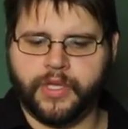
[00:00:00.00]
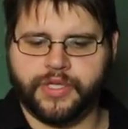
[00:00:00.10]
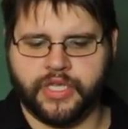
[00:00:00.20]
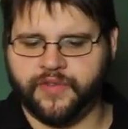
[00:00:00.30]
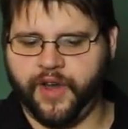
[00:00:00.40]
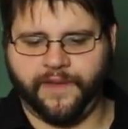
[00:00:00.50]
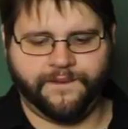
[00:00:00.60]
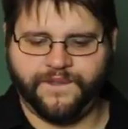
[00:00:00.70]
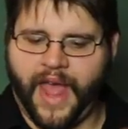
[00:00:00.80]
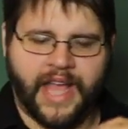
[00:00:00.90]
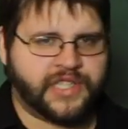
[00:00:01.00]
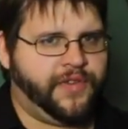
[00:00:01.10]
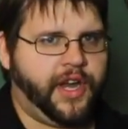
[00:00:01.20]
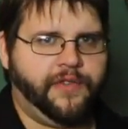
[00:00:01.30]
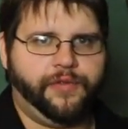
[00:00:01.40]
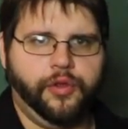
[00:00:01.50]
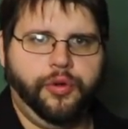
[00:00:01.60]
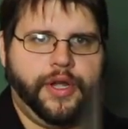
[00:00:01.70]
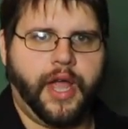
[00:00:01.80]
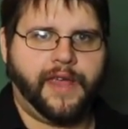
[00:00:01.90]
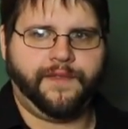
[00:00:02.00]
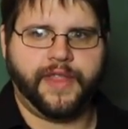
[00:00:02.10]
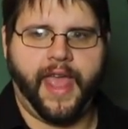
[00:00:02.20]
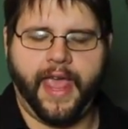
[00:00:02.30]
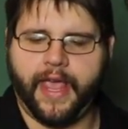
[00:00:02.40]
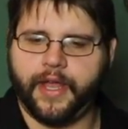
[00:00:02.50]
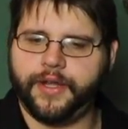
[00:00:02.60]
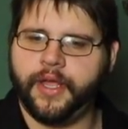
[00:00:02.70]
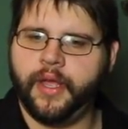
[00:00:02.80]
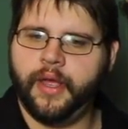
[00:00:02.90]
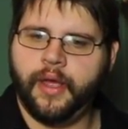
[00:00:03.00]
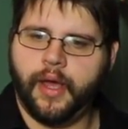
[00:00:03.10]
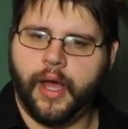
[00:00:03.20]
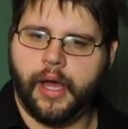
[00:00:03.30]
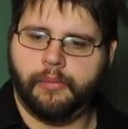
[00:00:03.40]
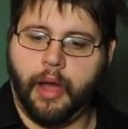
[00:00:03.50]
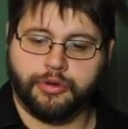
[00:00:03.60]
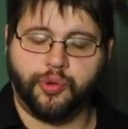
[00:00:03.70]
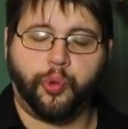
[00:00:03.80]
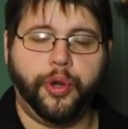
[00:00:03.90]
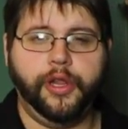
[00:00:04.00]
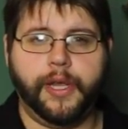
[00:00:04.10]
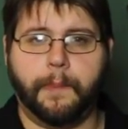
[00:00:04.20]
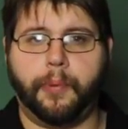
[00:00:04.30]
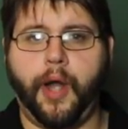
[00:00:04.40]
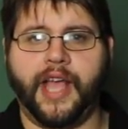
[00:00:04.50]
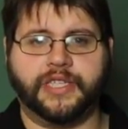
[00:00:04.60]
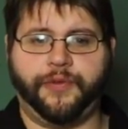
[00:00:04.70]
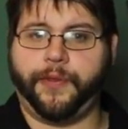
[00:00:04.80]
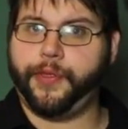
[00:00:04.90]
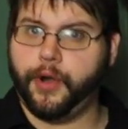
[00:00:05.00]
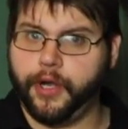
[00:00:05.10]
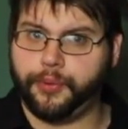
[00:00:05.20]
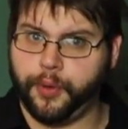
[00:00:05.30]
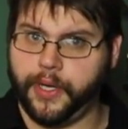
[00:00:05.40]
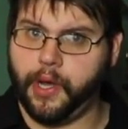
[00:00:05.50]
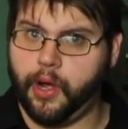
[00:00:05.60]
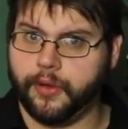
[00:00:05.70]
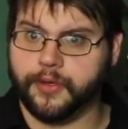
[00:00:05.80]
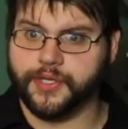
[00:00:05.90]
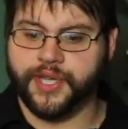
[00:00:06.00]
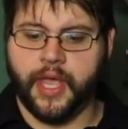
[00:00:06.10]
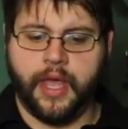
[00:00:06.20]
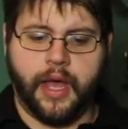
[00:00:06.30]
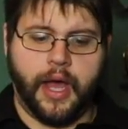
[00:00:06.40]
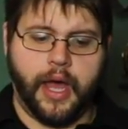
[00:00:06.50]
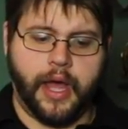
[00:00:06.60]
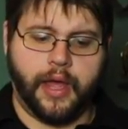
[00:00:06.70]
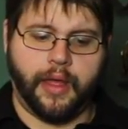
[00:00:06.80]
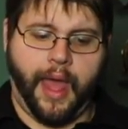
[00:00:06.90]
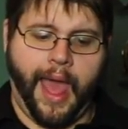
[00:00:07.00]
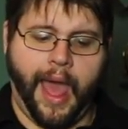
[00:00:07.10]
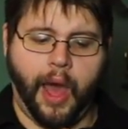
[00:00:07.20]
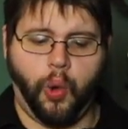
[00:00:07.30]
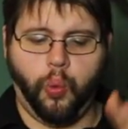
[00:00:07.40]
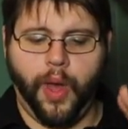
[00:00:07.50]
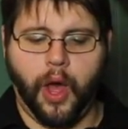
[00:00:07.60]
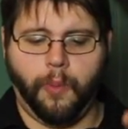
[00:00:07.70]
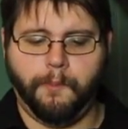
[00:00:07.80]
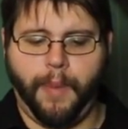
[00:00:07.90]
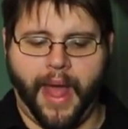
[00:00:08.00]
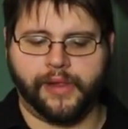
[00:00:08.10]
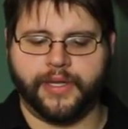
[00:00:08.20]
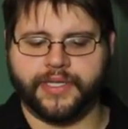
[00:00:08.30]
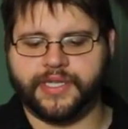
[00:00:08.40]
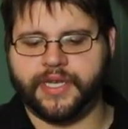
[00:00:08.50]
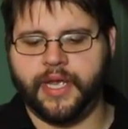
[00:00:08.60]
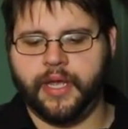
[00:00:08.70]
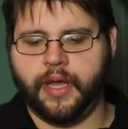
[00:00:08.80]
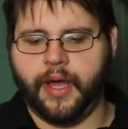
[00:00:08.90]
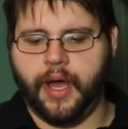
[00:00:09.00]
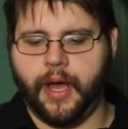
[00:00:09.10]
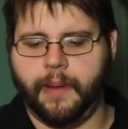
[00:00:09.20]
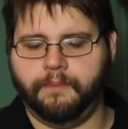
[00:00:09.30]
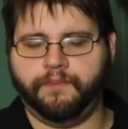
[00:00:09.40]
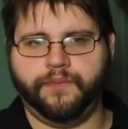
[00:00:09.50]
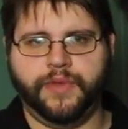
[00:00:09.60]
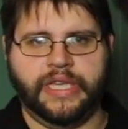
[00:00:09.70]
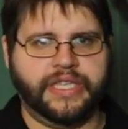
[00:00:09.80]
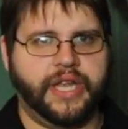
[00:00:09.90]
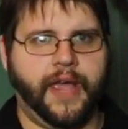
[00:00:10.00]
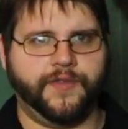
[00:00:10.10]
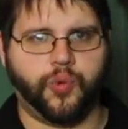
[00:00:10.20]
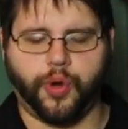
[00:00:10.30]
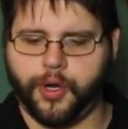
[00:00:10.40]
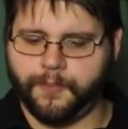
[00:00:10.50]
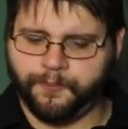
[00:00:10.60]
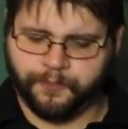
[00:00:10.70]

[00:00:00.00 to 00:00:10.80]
So it's a very fast, very fluid knife in the hand. I was really impressed for $33 how well balanced these knives were.